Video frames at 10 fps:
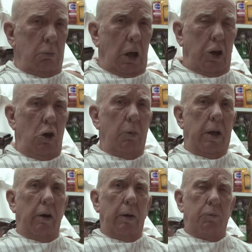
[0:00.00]

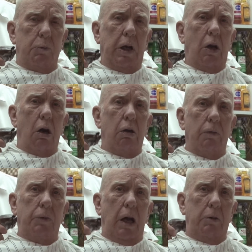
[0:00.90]
accumulator being
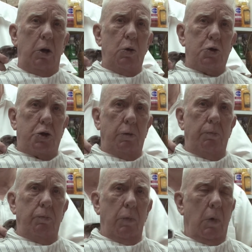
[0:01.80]
off, not used.
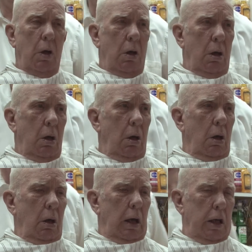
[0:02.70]

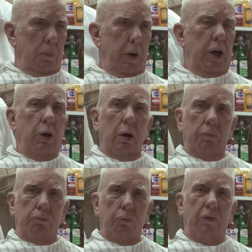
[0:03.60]
And depending on the
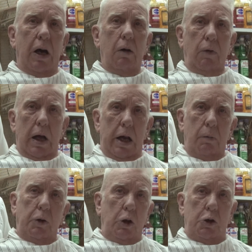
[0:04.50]
valve
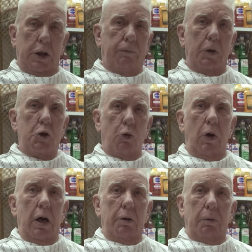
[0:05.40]
lineups, you shift these
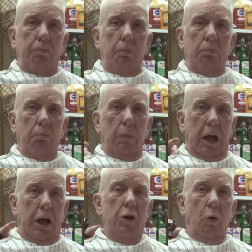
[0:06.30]
around to
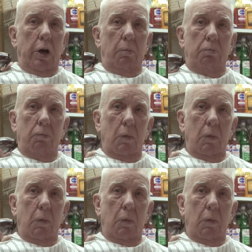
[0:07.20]
make either one of them